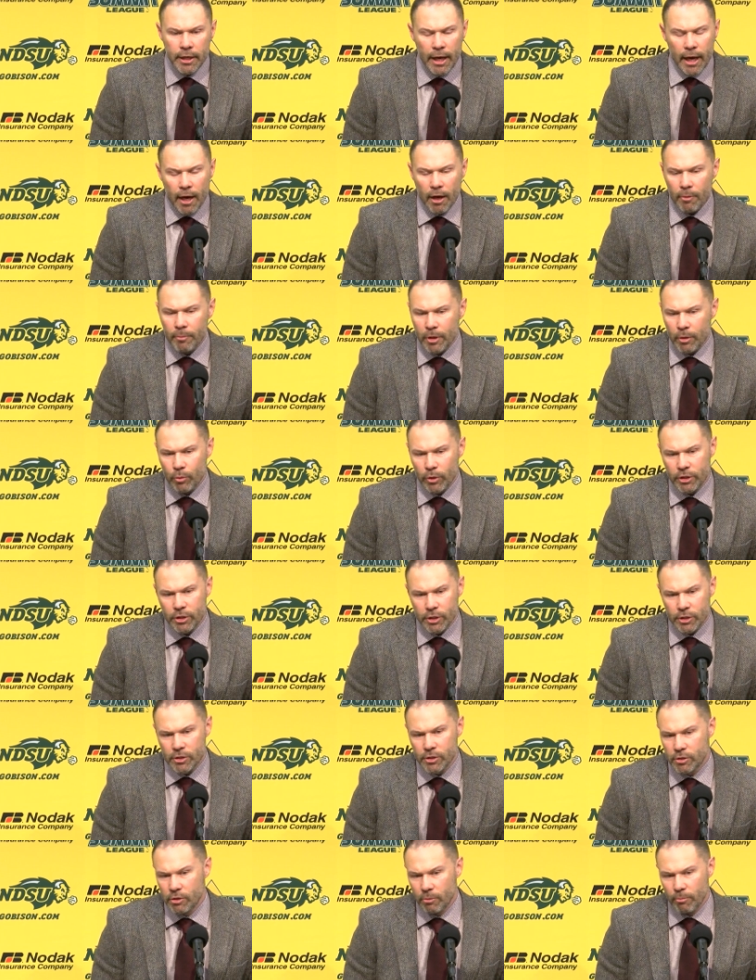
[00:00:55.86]
Yeah, I mean, we
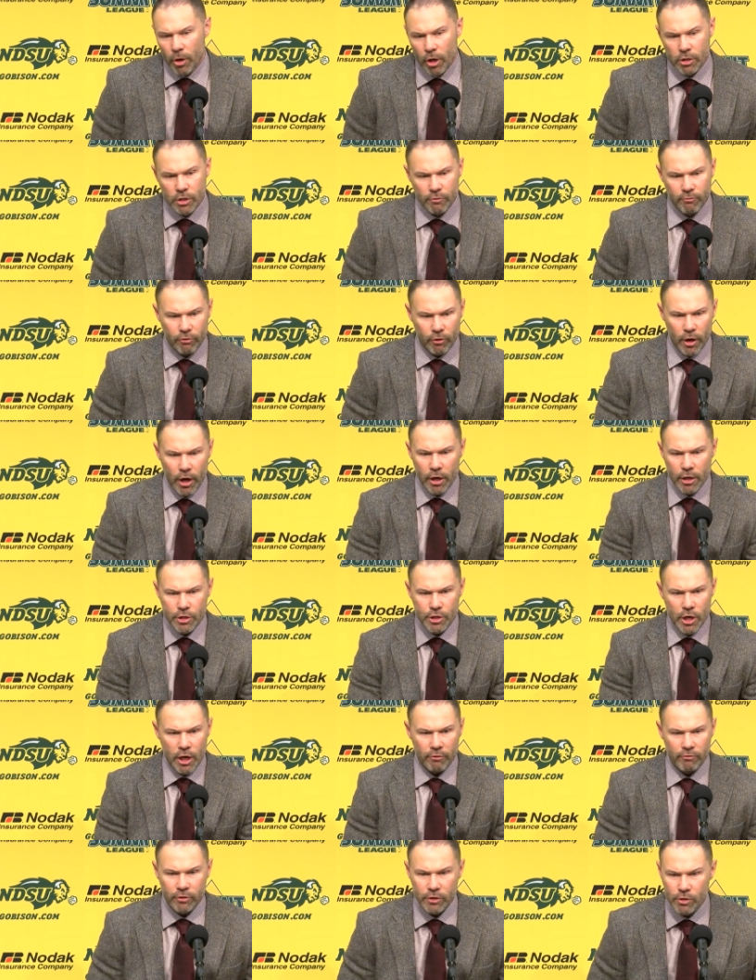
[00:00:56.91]
just, the margin for error,
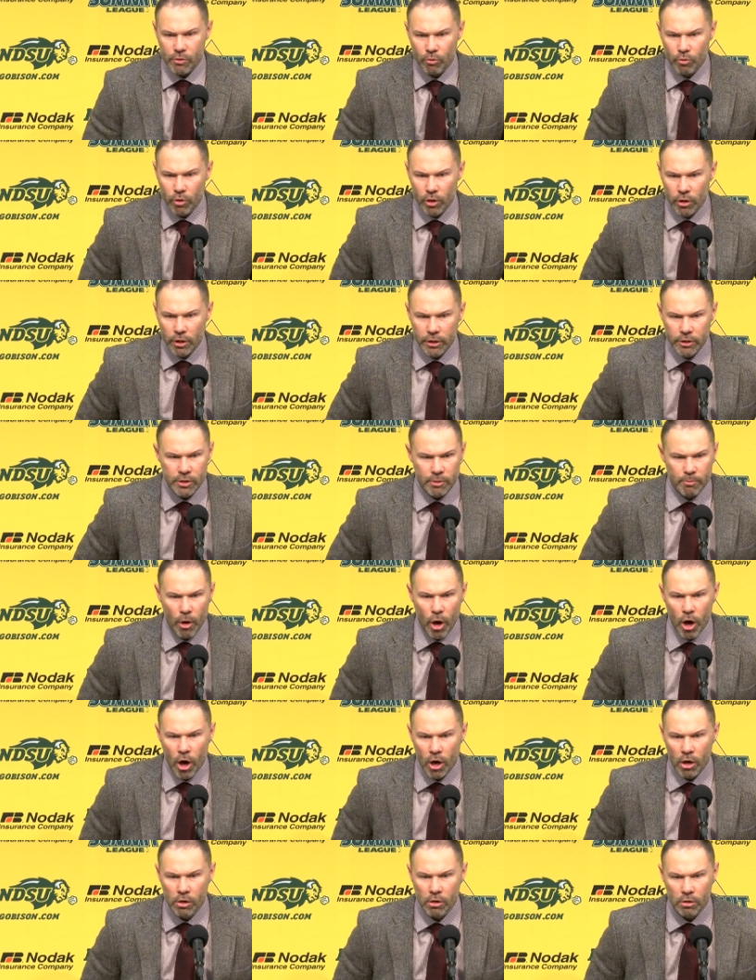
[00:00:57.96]
Jeff, is really
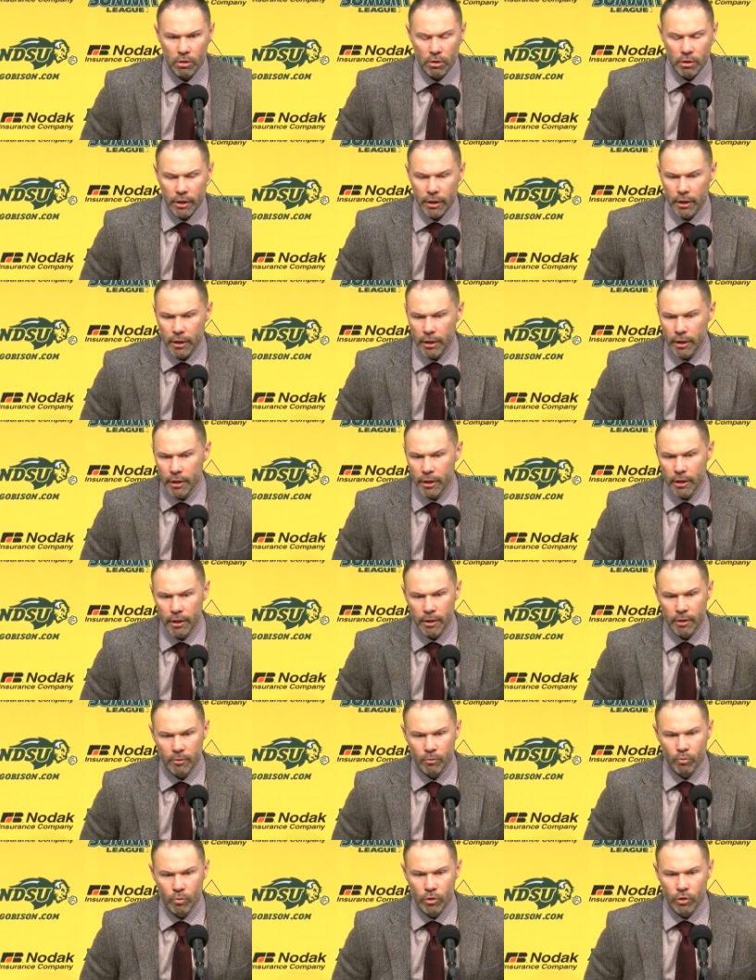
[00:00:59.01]
small.
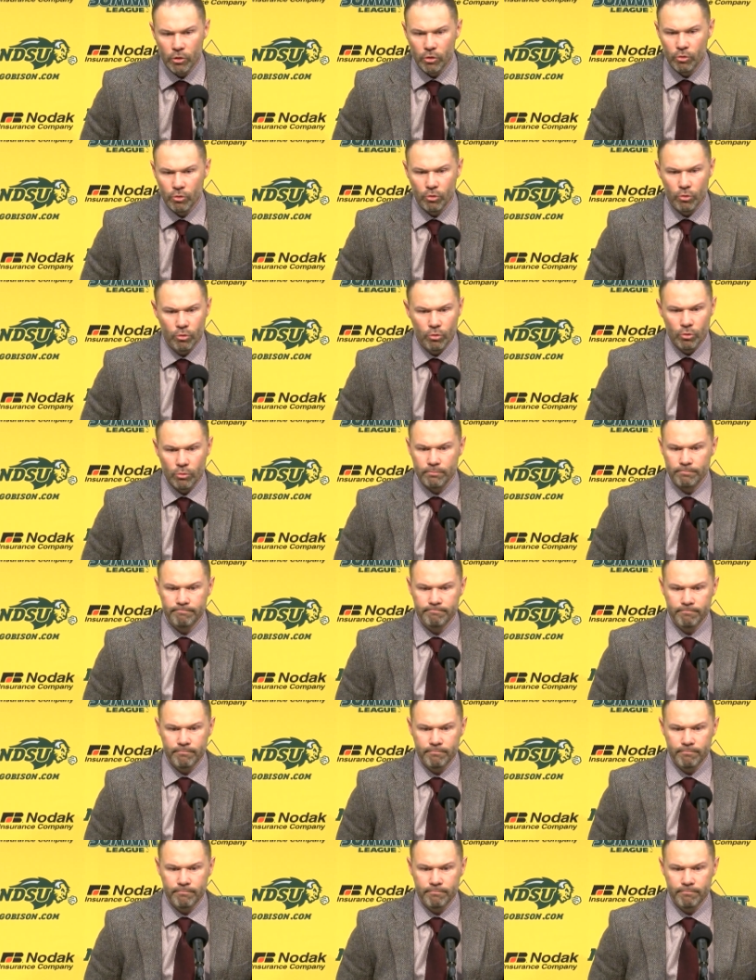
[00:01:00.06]
And when you,